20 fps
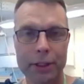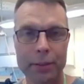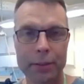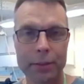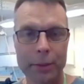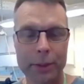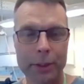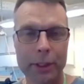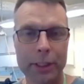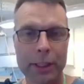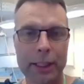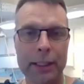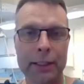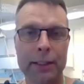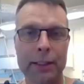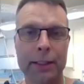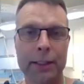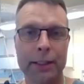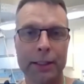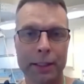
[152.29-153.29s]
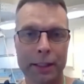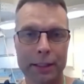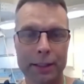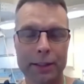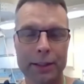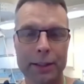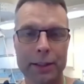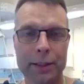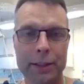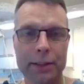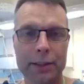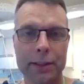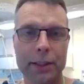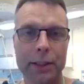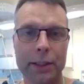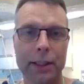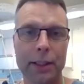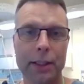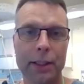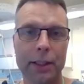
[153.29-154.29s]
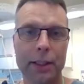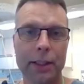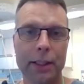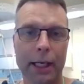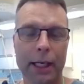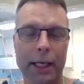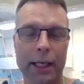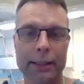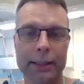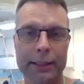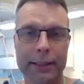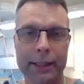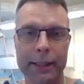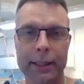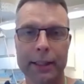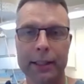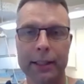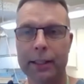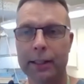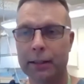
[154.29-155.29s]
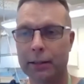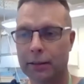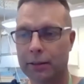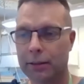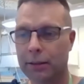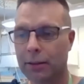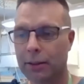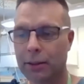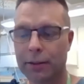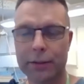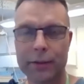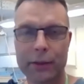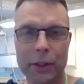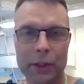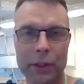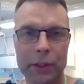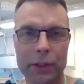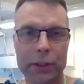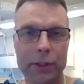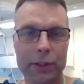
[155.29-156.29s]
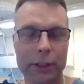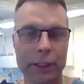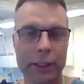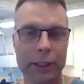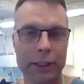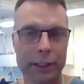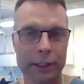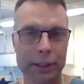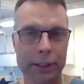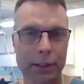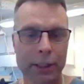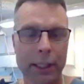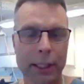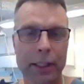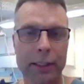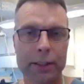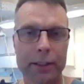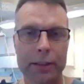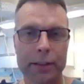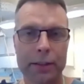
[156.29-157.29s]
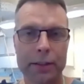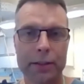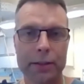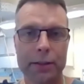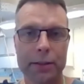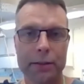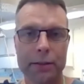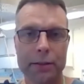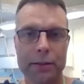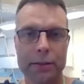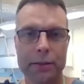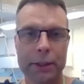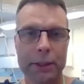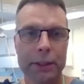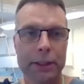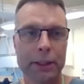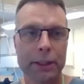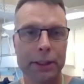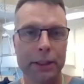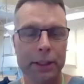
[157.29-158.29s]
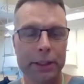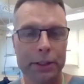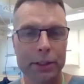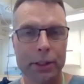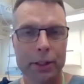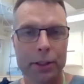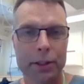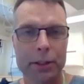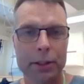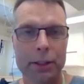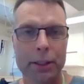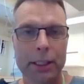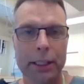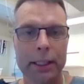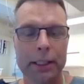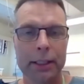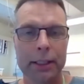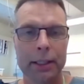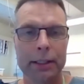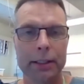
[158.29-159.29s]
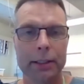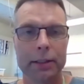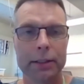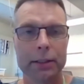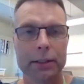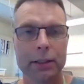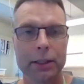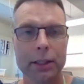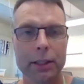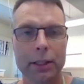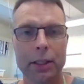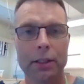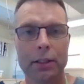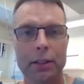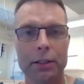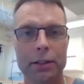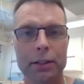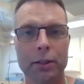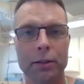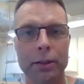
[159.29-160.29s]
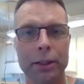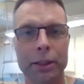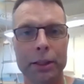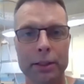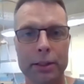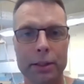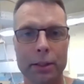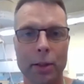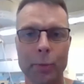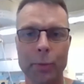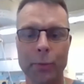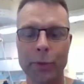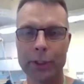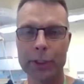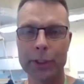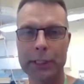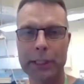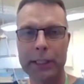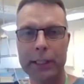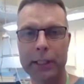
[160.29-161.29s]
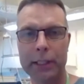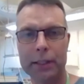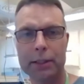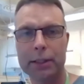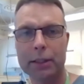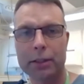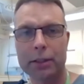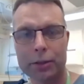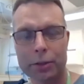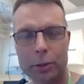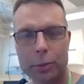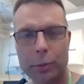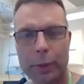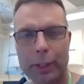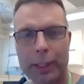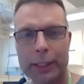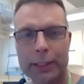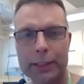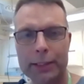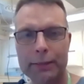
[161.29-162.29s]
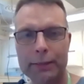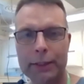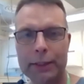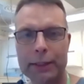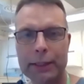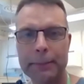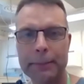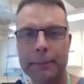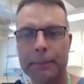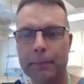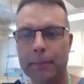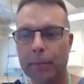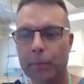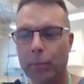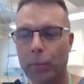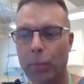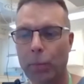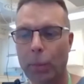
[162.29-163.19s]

teamwork and analysis, and then of course the interaction with the teacher and others. So it's obviously a group activity,